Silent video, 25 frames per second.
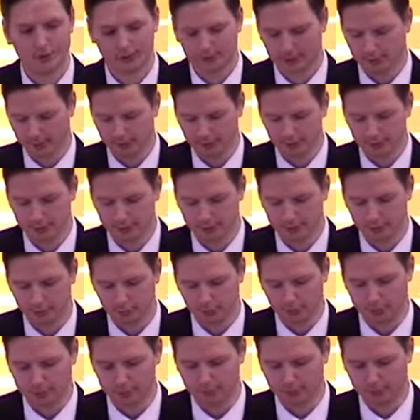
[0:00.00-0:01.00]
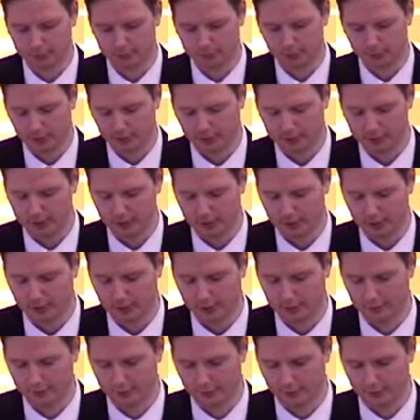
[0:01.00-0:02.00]
Love doesn't muscle its way to the head
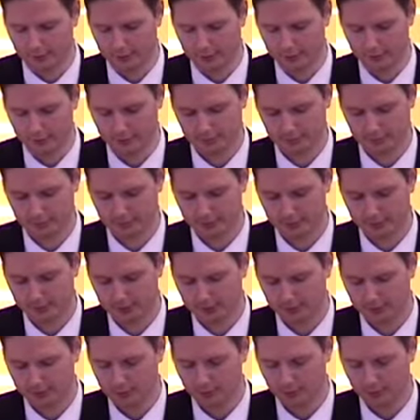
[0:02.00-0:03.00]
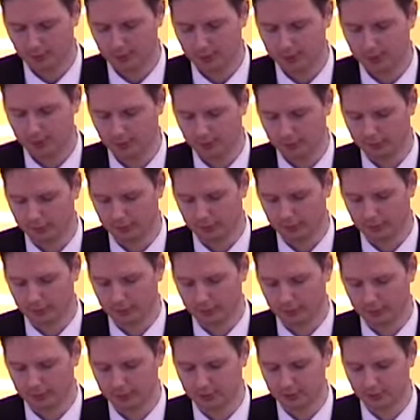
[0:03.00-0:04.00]
of the line, nor is love
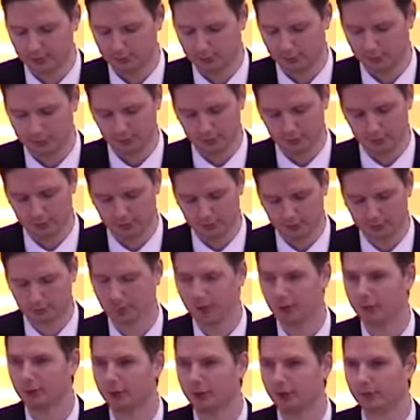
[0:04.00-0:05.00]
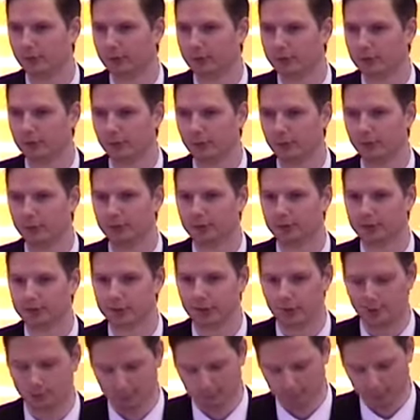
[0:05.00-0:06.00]
easily provoked. Real love doesn't lose its
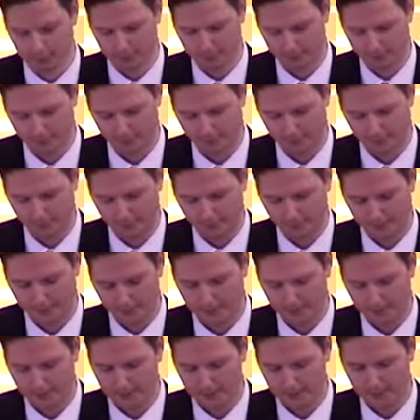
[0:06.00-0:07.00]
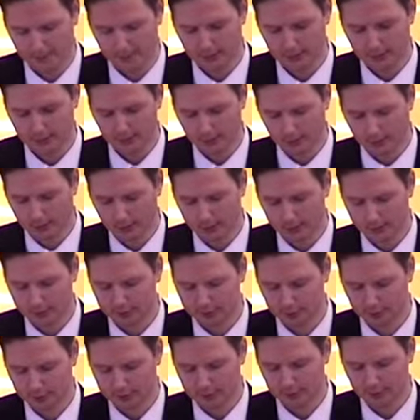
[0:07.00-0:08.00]
temper. And love
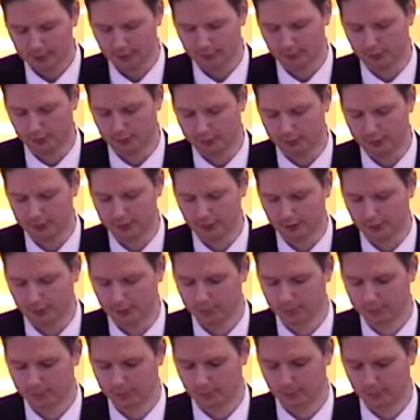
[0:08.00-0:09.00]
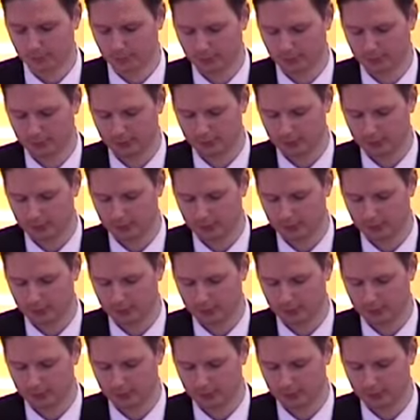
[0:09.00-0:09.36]
isn't resentful. It doesn't keep score.